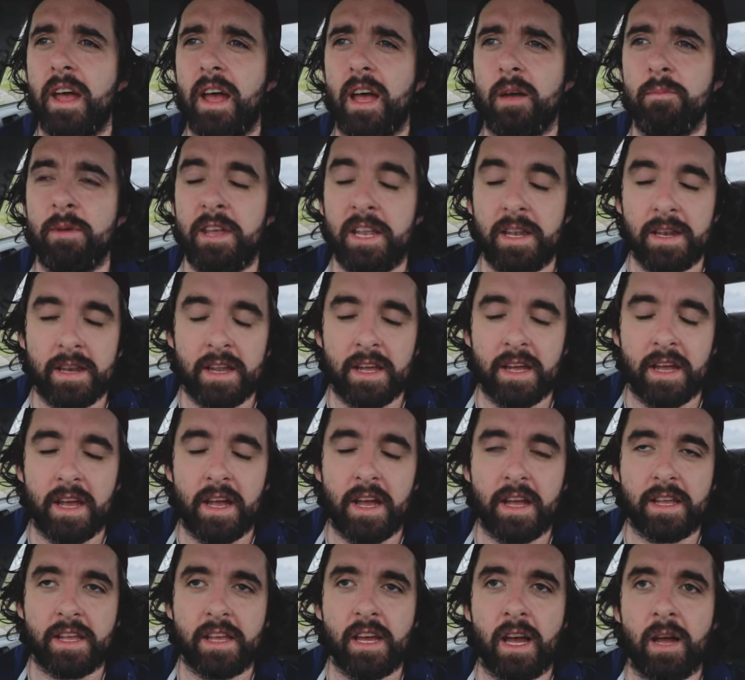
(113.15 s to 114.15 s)
I mean,
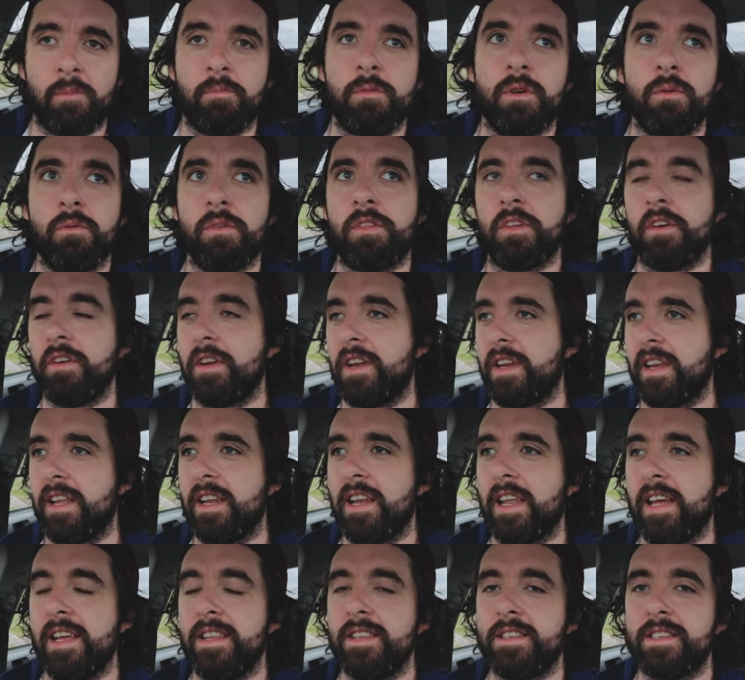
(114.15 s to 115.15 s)
a camera without
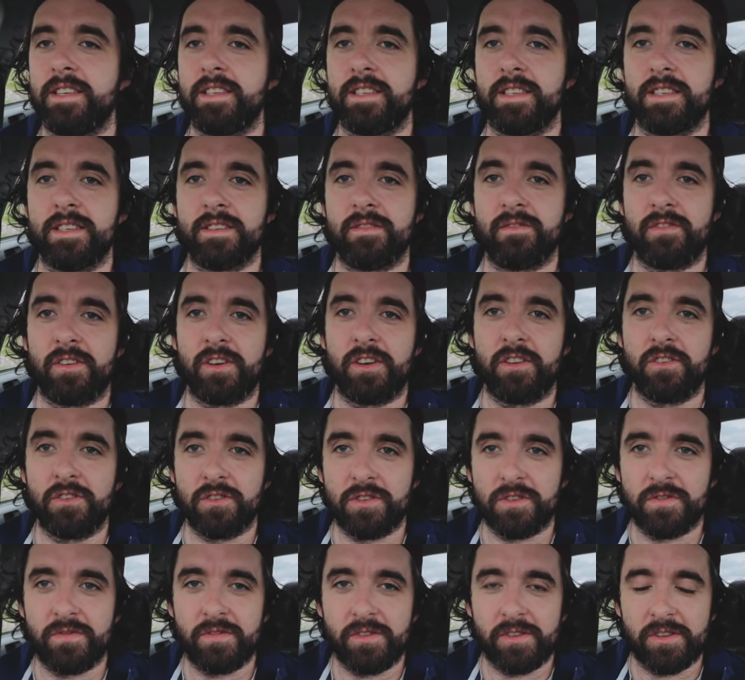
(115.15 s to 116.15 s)
any lenses isn't very
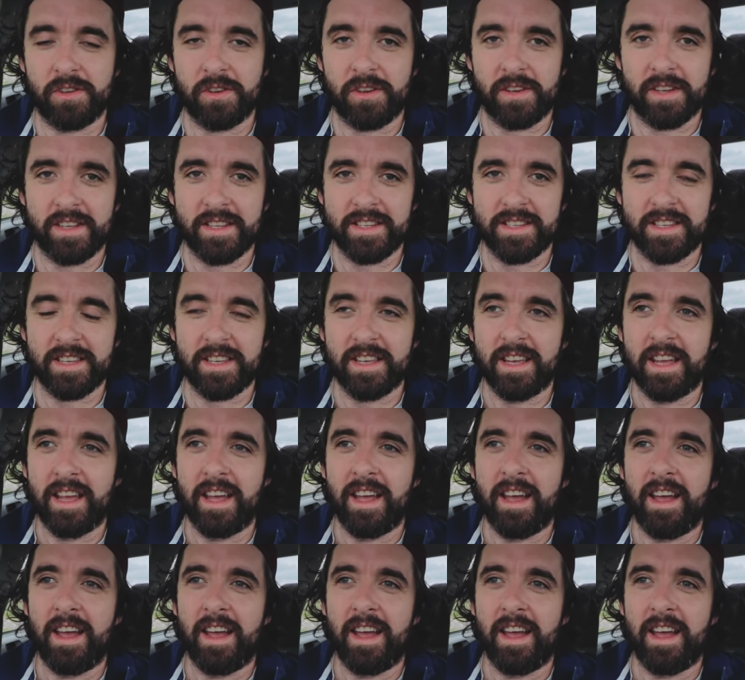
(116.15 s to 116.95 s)
useful now, is it?